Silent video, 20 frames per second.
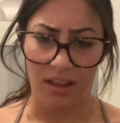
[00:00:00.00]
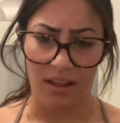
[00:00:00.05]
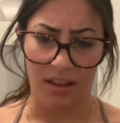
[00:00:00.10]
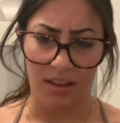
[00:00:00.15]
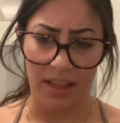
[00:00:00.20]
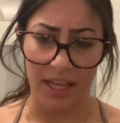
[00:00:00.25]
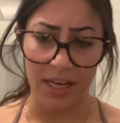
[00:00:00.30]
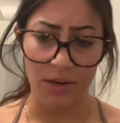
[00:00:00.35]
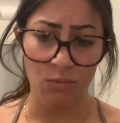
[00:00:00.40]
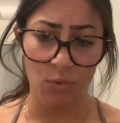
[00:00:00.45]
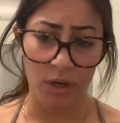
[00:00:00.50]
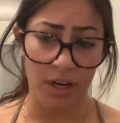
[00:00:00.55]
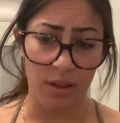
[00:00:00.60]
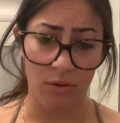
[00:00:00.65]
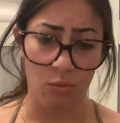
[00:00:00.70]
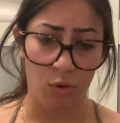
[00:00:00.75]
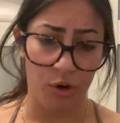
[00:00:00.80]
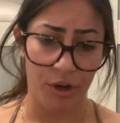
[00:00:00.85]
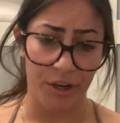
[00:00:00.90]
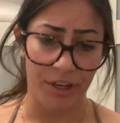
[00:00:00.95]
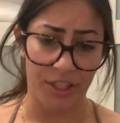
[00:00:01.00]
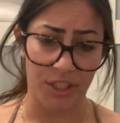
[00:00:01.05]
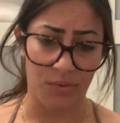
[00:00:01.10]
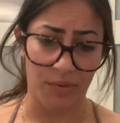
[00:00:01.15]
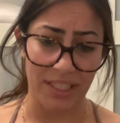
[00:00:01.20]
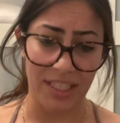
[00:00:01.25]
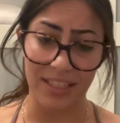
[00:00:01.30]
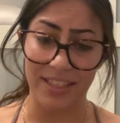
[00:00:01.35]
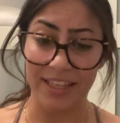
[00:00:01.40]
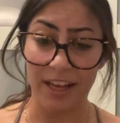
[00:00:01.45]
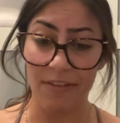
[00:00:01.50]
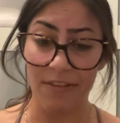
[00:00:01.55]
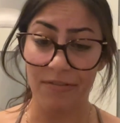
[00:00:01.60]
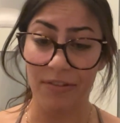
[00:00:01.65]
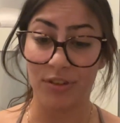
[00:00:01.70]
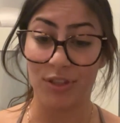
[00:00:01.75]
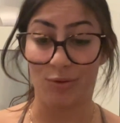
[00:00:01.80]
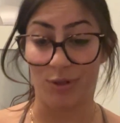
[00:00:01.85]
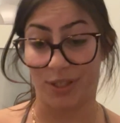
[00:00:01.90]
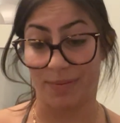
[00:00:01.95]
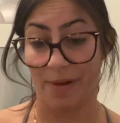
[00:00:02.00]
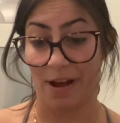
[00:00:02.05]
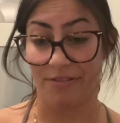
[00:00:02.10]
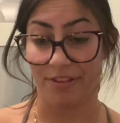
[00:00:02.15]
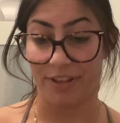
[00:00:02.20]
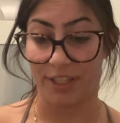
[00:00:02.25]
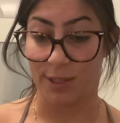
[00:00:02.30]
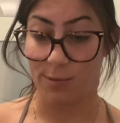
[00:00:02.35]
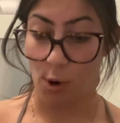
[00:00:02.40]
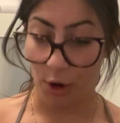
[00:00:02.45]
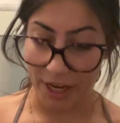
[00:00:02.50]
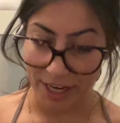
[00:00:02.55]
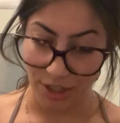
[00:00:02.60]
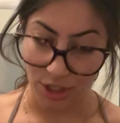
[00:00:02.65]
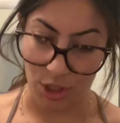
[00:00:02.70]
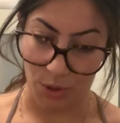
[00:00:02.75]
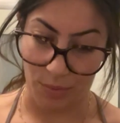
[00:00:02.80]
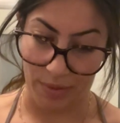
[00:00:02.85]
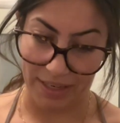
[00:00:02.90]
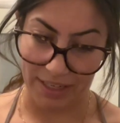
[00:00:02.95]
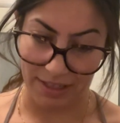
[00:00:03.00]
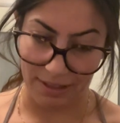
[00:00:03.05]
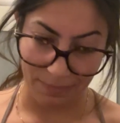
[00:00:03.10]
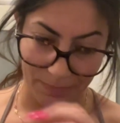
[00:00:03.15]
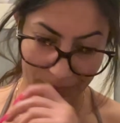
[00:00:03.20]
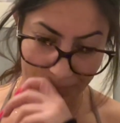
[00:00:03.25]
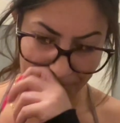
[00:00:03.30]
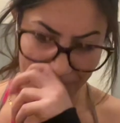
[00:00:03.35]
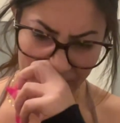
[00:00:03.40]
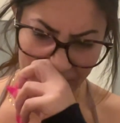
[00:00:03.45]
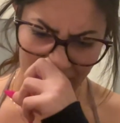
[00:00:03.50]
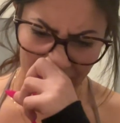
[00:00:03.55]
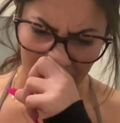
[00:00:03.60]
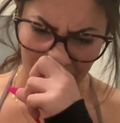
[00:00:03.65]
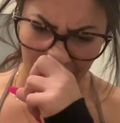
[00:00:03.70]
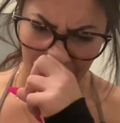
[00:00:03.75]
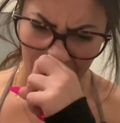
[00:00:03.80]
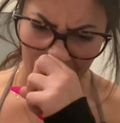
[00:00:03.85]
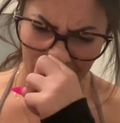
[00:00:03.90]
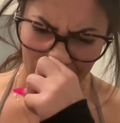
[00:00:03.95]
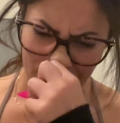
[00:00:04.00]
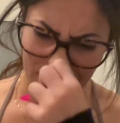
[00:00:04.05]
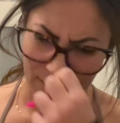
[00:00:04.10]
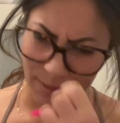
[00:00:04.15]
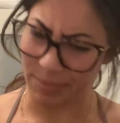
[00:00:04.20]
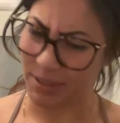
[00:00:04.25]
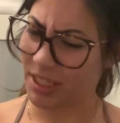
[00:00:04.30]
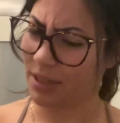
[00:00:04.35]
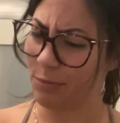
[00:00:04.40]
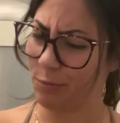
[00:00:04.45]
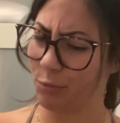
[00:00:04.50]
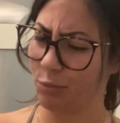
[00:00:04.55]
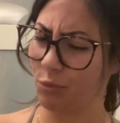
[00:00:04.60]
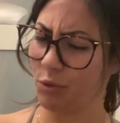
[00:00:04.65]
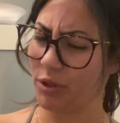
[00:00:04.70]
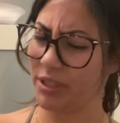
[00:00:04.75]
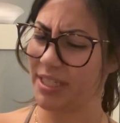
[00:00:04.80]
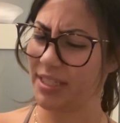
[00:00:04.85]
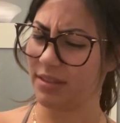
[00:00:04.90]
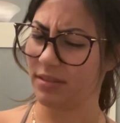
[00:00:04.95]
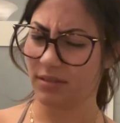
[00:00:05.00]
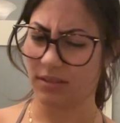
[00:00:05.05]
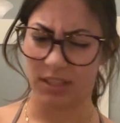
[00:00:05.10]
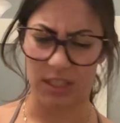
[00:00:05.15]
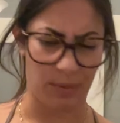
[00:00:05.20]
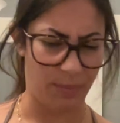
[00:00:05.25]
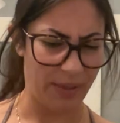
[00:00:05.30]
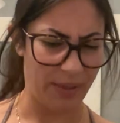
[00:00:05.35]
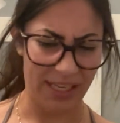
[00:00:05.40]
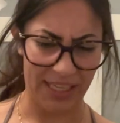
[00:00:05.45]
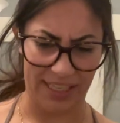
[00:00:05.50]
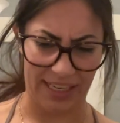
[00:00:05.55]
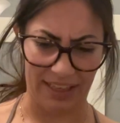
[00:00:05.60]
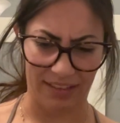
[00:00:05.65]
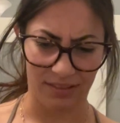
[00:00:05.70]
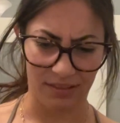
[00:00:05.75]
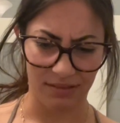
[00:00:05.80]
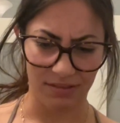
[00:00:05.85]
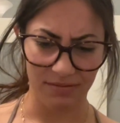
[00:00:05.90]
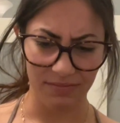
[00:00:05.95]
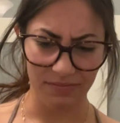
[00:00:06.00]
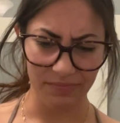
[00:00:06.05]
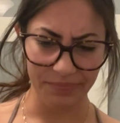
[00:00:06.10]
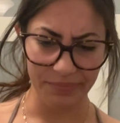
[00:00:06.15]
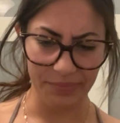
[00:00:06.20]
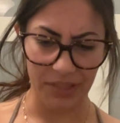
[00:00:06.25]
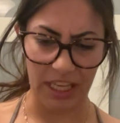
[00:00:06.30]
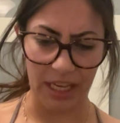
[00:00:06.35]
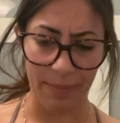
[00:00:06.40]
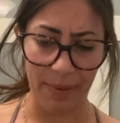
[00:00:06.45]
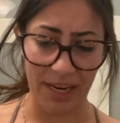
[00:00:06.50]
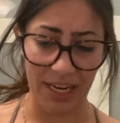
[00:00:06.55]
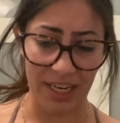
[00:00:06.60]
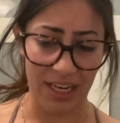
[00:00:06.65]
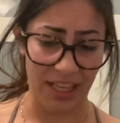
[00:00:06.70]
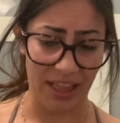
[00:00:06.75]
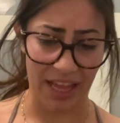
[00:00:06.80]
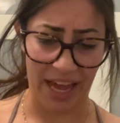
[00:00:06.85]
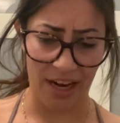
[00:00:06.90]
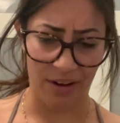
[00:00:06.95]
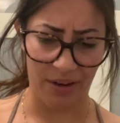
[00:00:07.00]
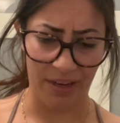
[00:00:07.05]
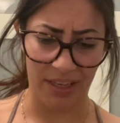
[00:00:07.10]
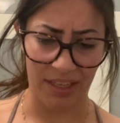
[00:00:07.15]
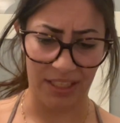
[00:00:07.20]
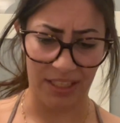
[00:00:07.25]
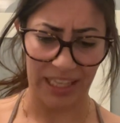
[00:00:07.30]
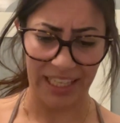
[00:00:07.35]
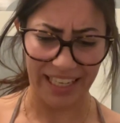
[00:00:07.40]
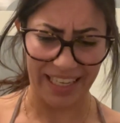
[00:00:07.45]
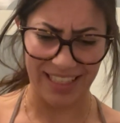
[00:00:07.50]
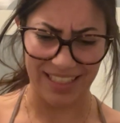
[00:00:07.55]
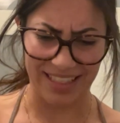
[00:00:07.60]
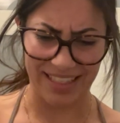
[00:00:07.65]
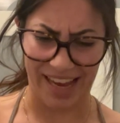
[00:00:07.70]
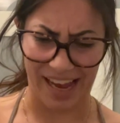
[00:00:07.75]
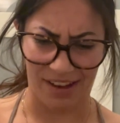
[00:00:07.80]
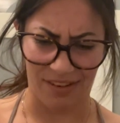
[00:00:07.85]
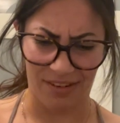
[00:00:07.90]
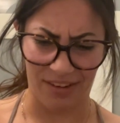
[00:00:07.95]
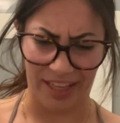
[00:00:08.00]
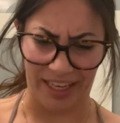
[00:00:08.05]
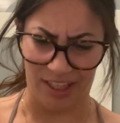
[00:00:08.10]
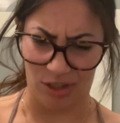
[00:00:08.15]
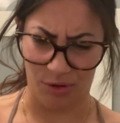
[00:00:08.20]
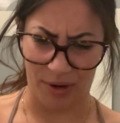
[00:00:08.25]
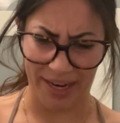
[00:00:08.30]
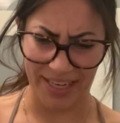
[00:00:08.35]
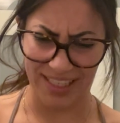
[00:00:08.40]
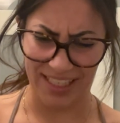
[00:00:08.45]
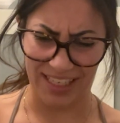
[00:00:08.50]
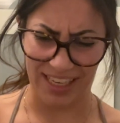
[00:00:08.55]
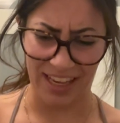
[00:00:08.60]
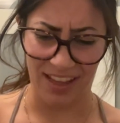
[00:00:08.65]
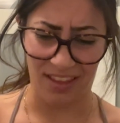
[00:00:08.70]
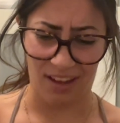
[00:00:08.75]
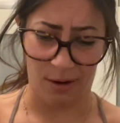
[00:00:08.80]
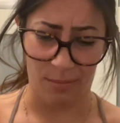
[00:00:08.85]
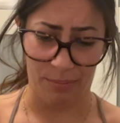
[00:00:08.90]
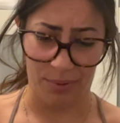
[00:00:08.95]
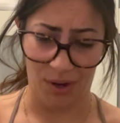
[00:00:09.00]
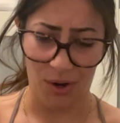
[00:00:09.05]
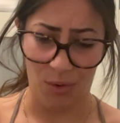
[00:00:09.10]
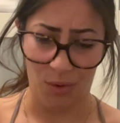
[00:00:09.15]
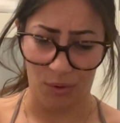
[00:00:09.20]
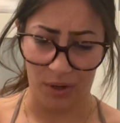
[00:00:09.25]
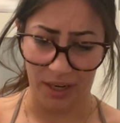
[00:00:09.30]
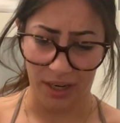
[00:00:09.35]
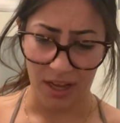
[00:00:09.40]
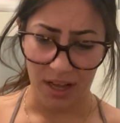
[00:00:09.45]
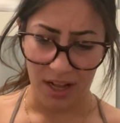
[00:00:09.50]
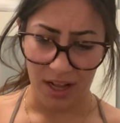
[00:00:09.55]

Then one of the warriors raised a cell phone to his mouth and spoke into it. Except he wasn't speaking. He made a clattering, clicking sound like dry teeth on bone.